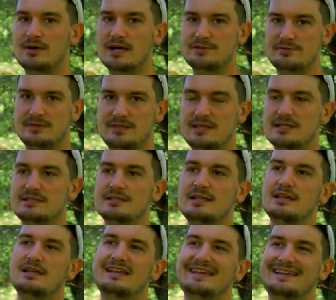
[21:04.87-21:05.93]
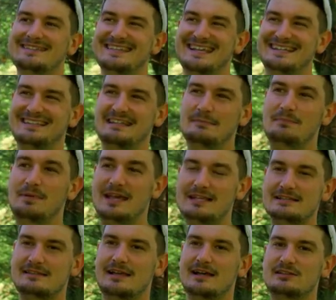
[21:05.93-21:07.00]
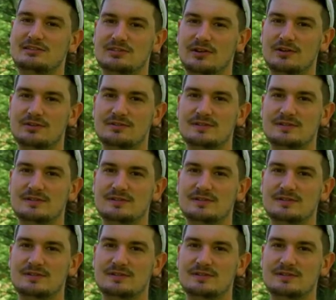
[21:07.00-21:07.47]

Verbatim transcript: wise with this is like the baseline starter